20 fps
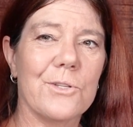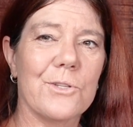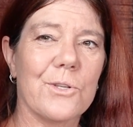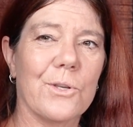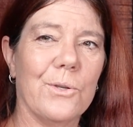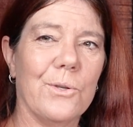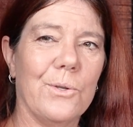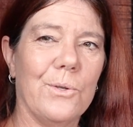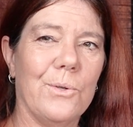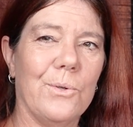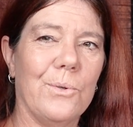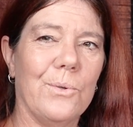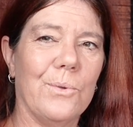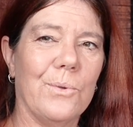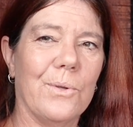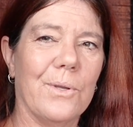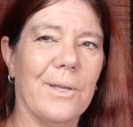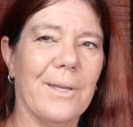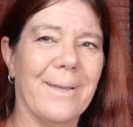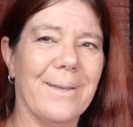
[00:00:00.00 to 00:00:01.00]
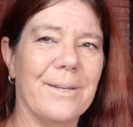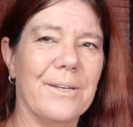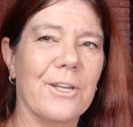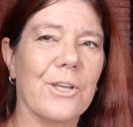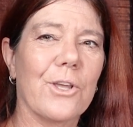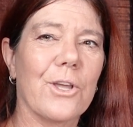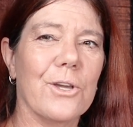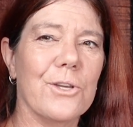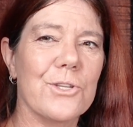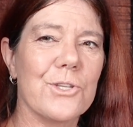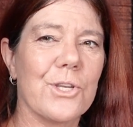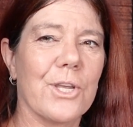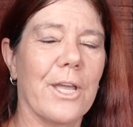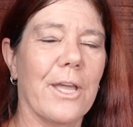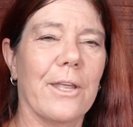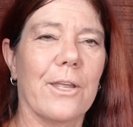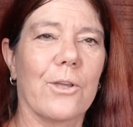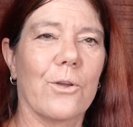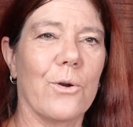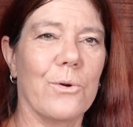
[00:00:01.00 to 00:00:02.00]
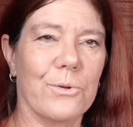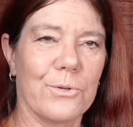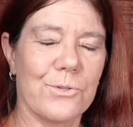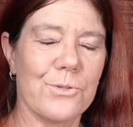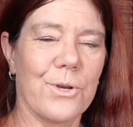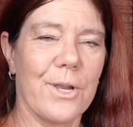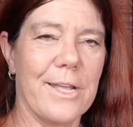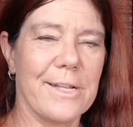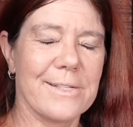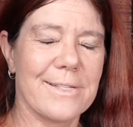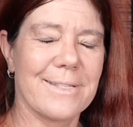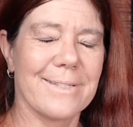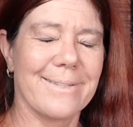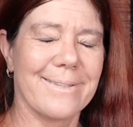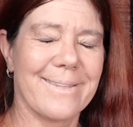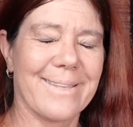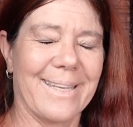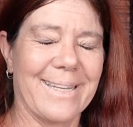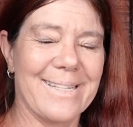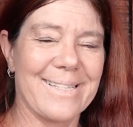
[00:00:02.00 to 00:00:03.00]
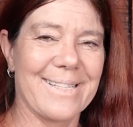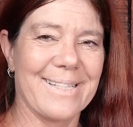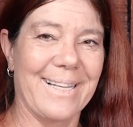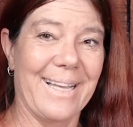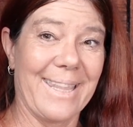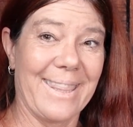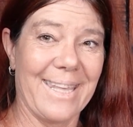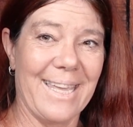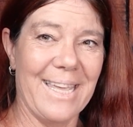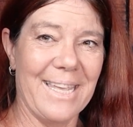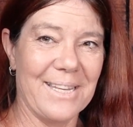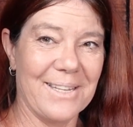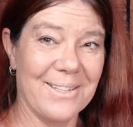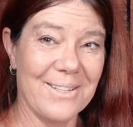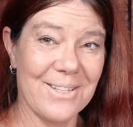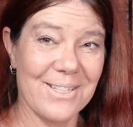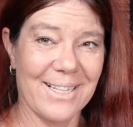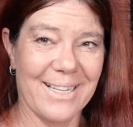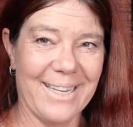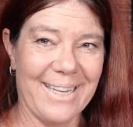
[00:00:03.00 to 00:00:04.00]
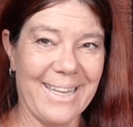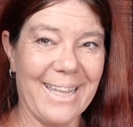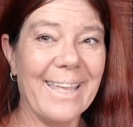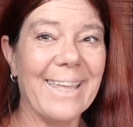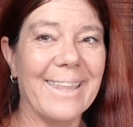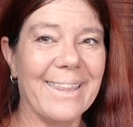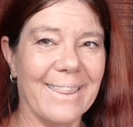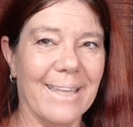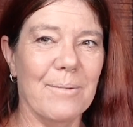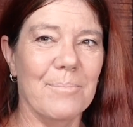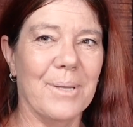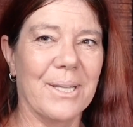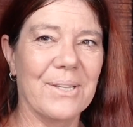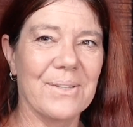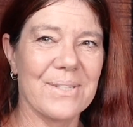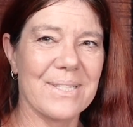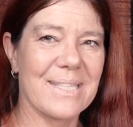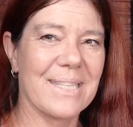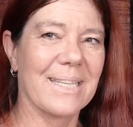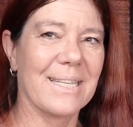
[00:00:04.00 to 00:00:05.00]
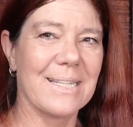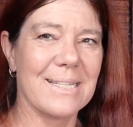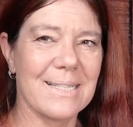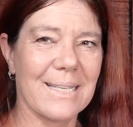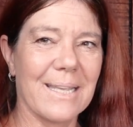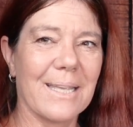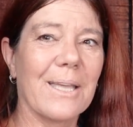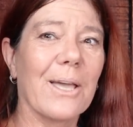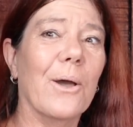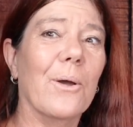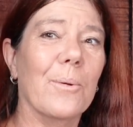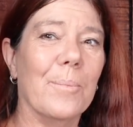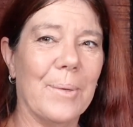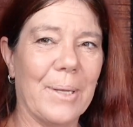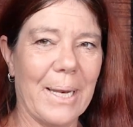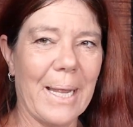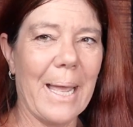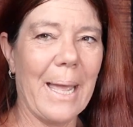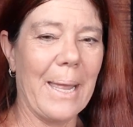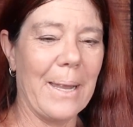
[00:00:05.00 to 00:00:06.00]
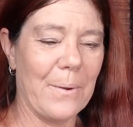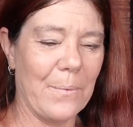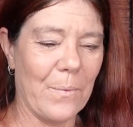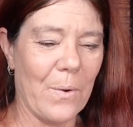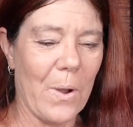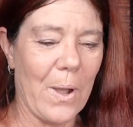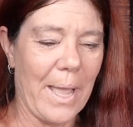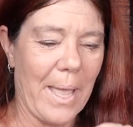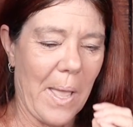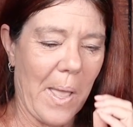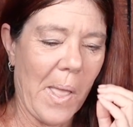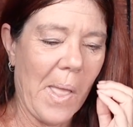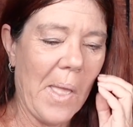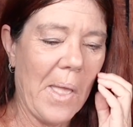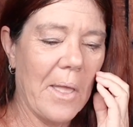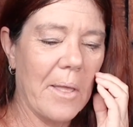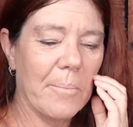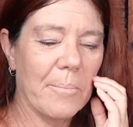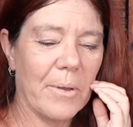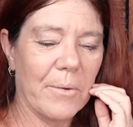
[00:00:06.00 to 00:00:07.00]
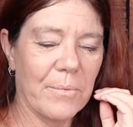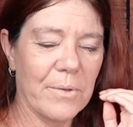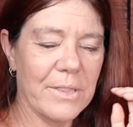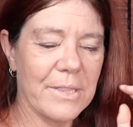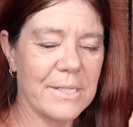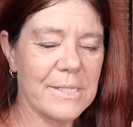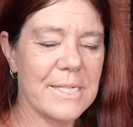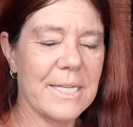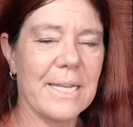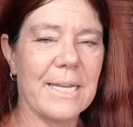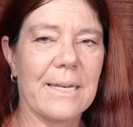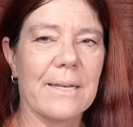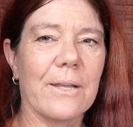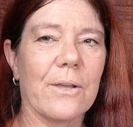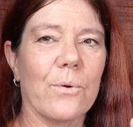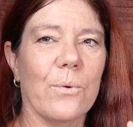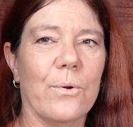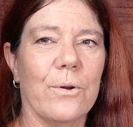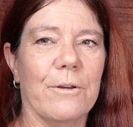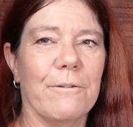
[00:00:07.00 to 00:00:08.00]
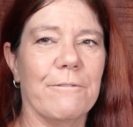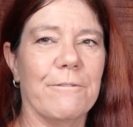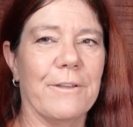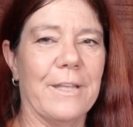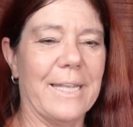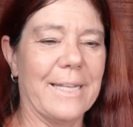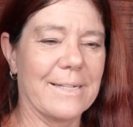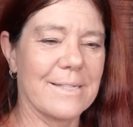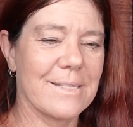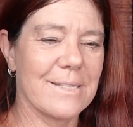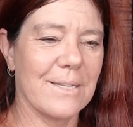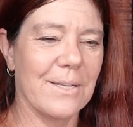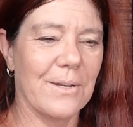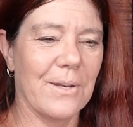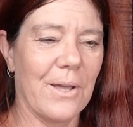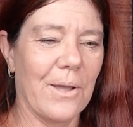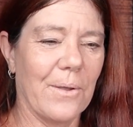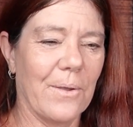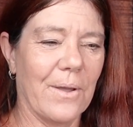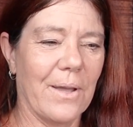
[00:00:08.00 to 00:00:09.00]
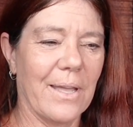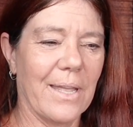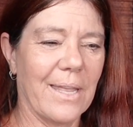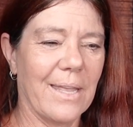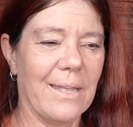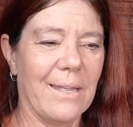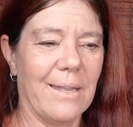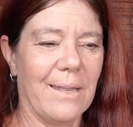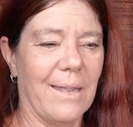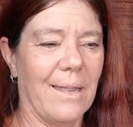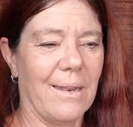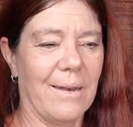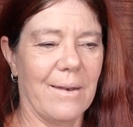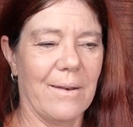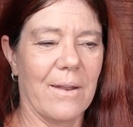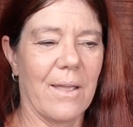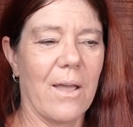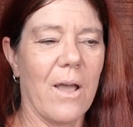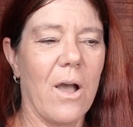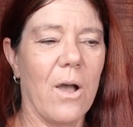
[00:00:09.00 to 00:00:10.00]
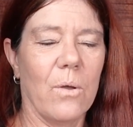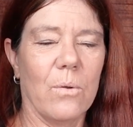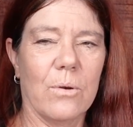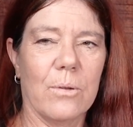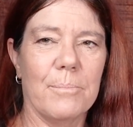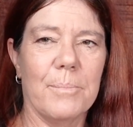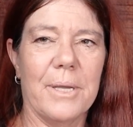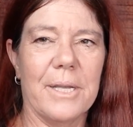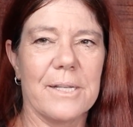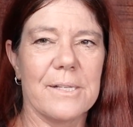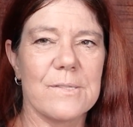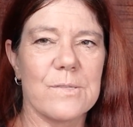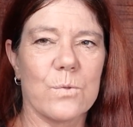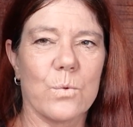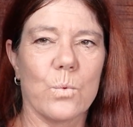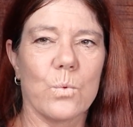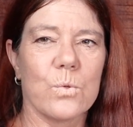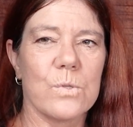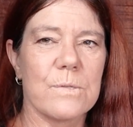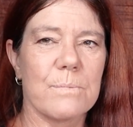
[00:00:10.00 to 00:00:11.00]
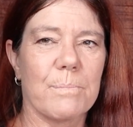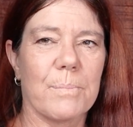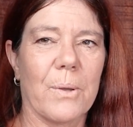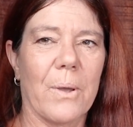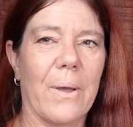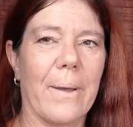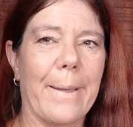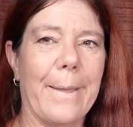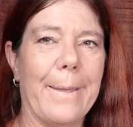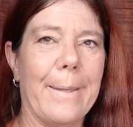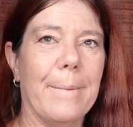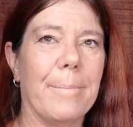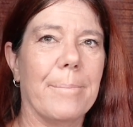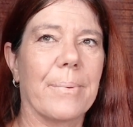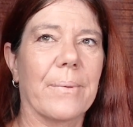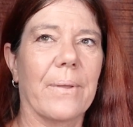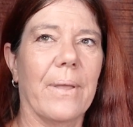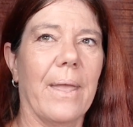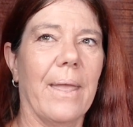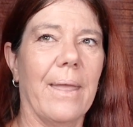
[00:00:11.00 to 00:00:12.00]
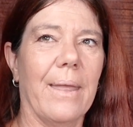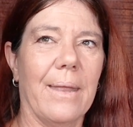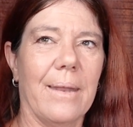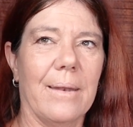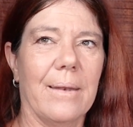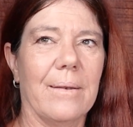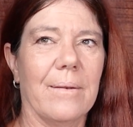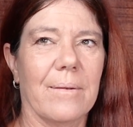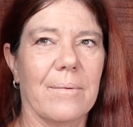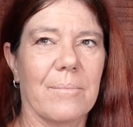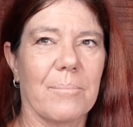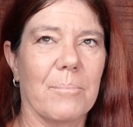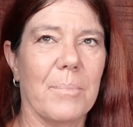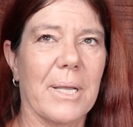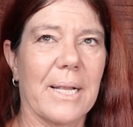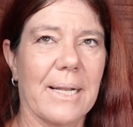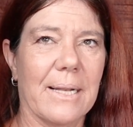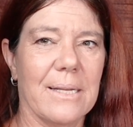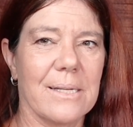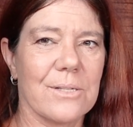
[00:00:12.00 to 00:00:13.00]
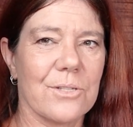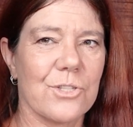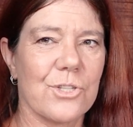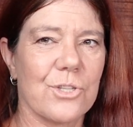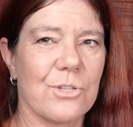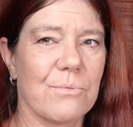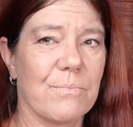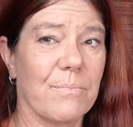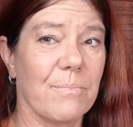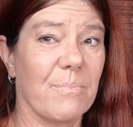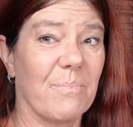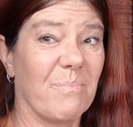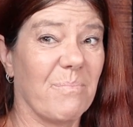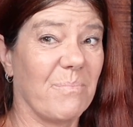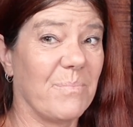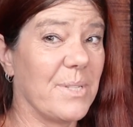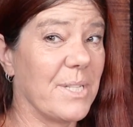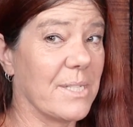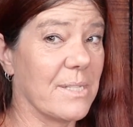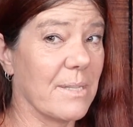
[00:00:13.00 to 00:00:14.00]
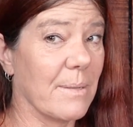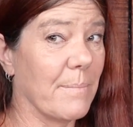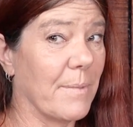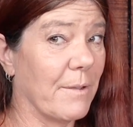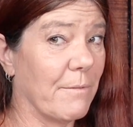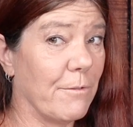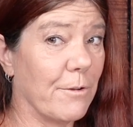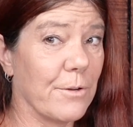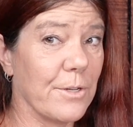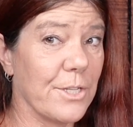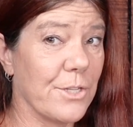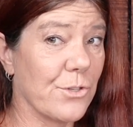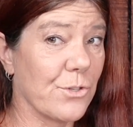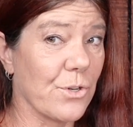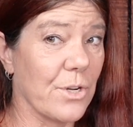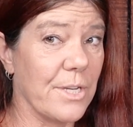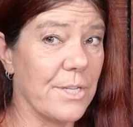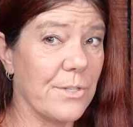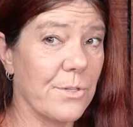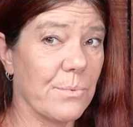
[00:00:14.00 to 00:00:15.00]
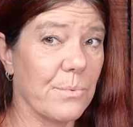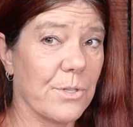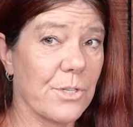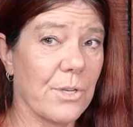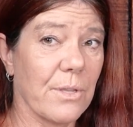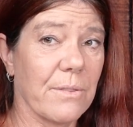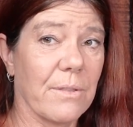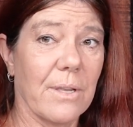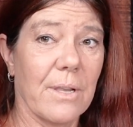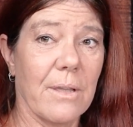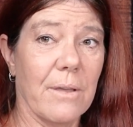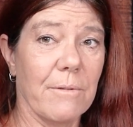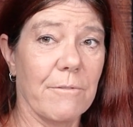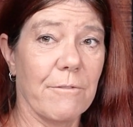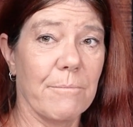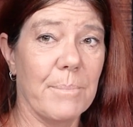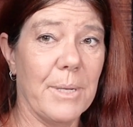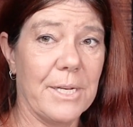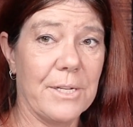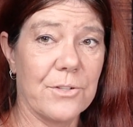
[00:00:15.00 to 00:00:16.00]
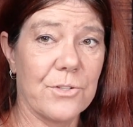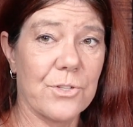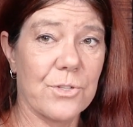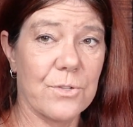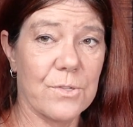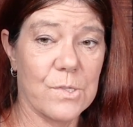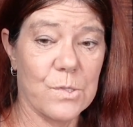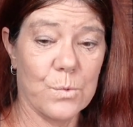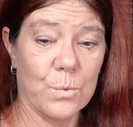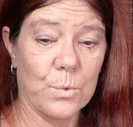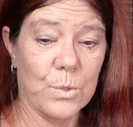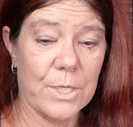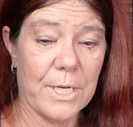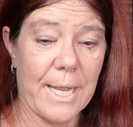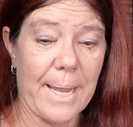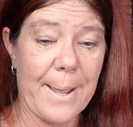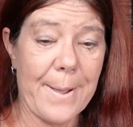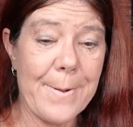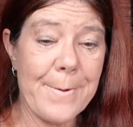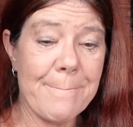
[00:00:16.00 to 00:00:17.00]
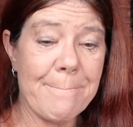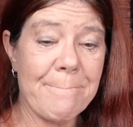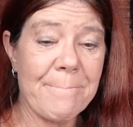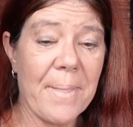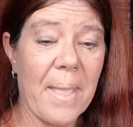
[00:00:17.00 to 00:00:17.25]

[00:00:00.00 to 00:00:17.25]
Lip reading: to negotiate contracts and things like that usually either, because things can go a bit haywire. But with the technical effects, you know, I had a hole in my exhaust pipe and my clutch did something very strange, which I think I've managed to sort out.